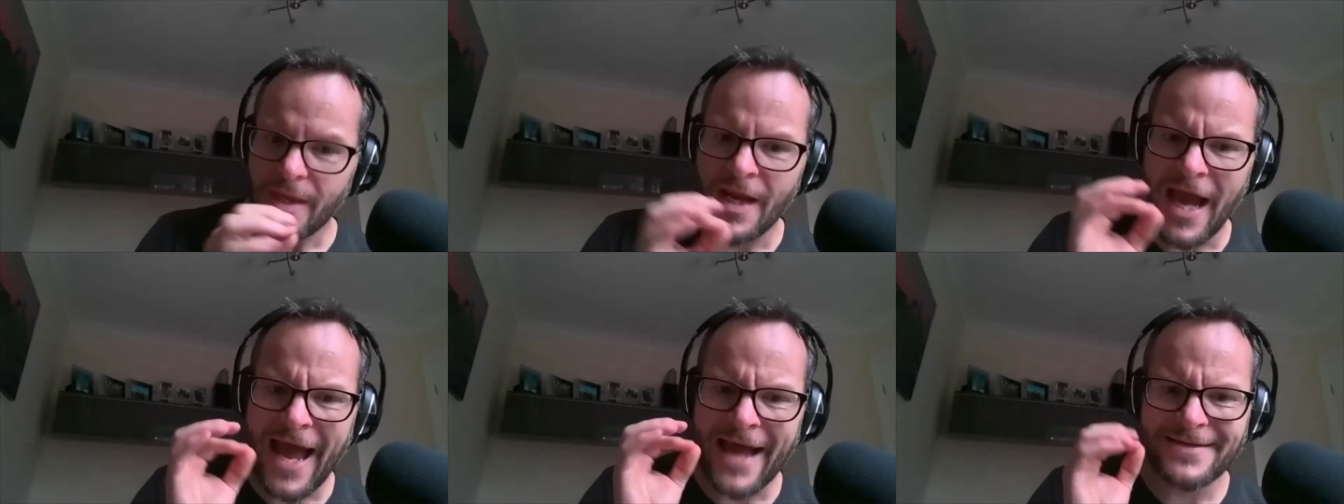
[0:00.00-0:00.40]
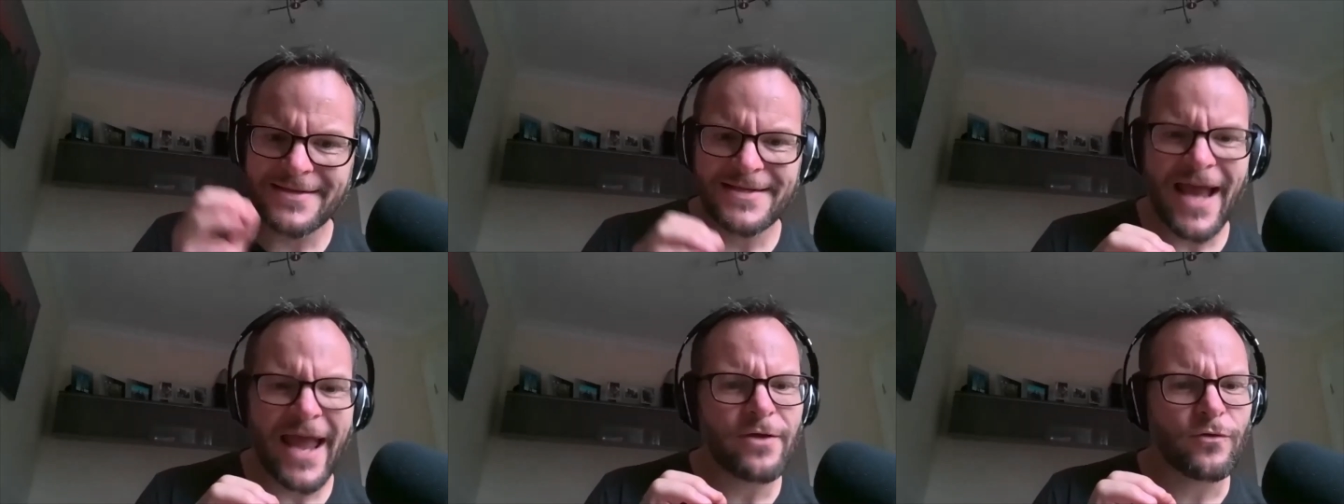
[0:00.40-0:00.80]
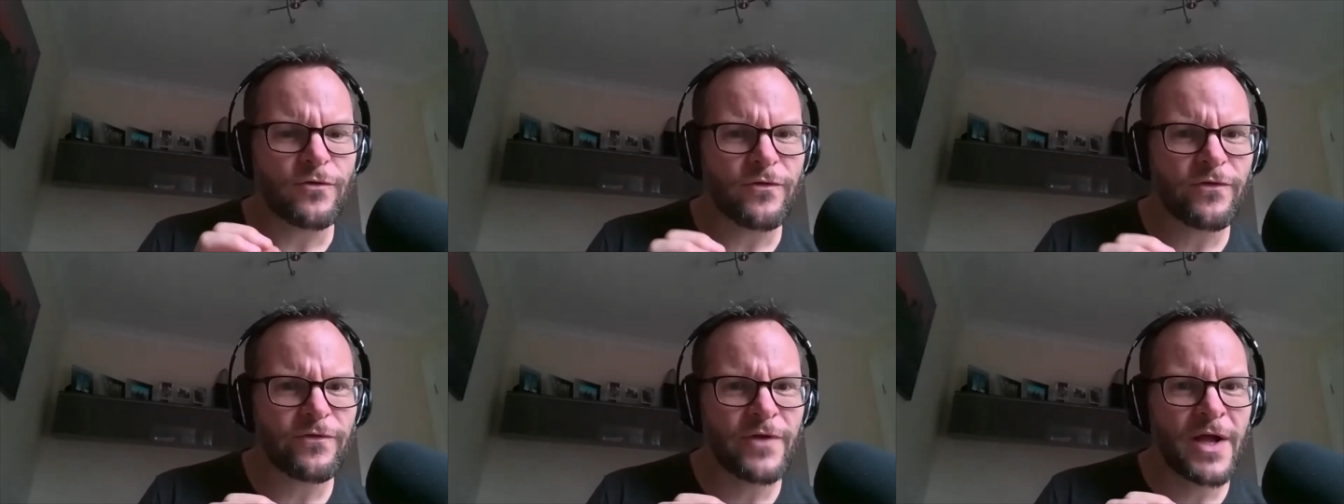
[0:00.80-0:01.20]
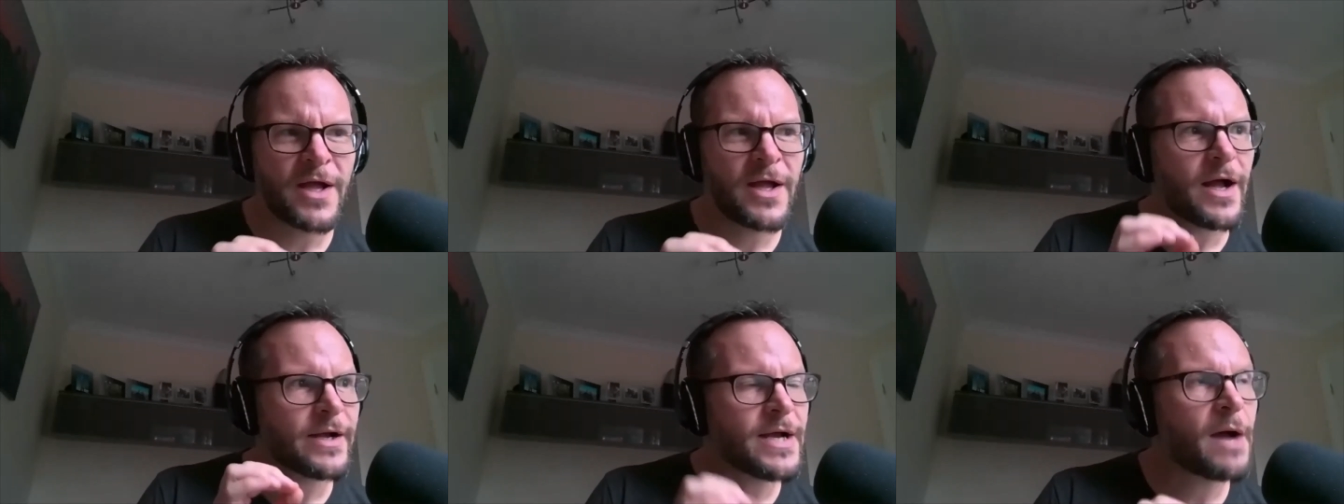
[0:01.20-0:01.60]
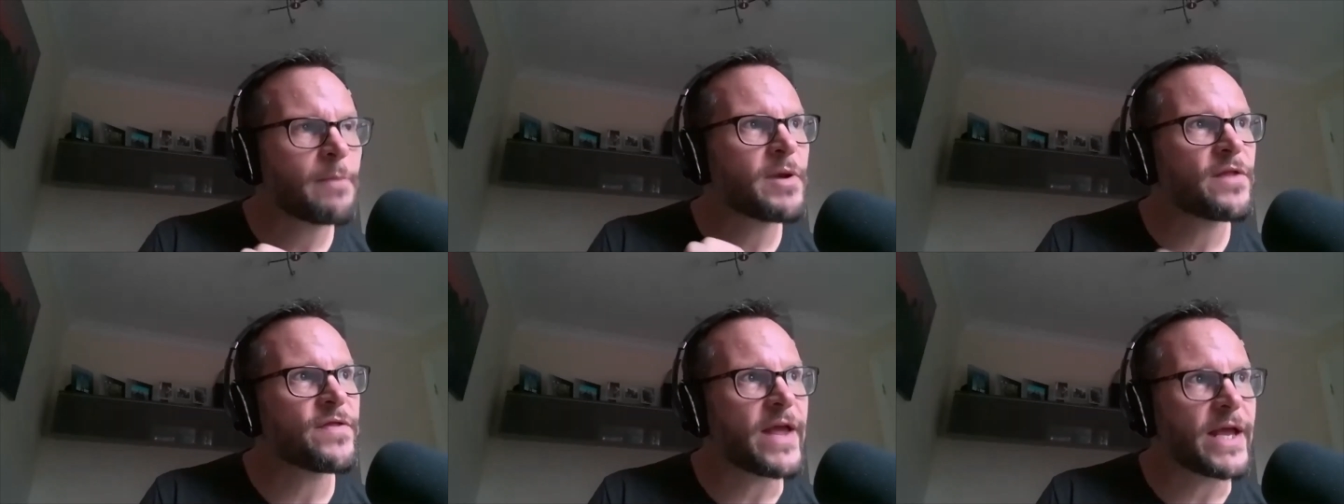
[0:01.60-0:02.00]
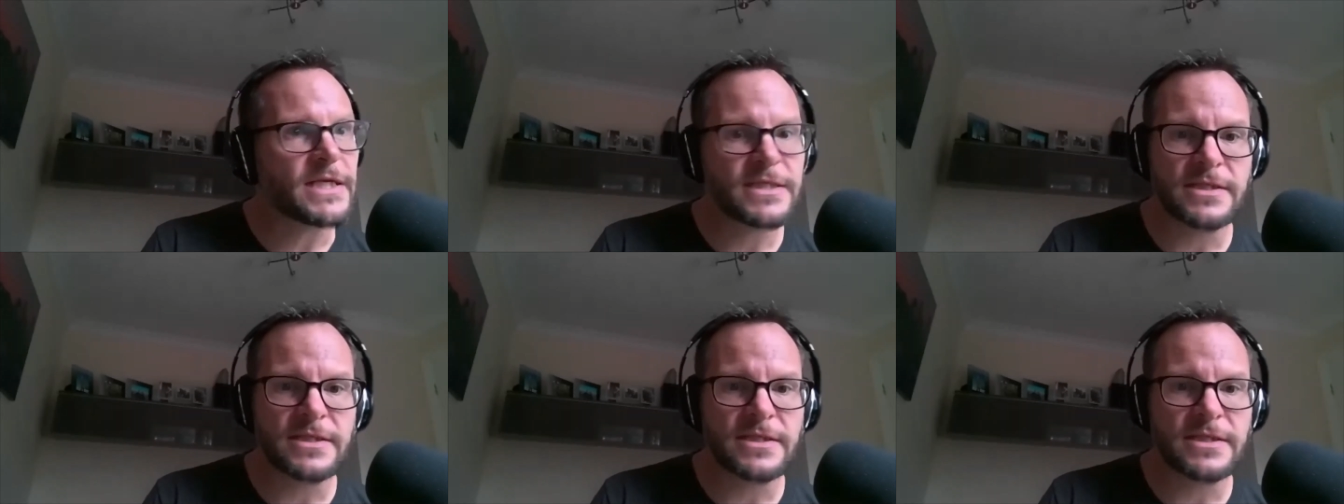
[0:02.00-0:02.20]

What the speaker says: And sales, a couple of things.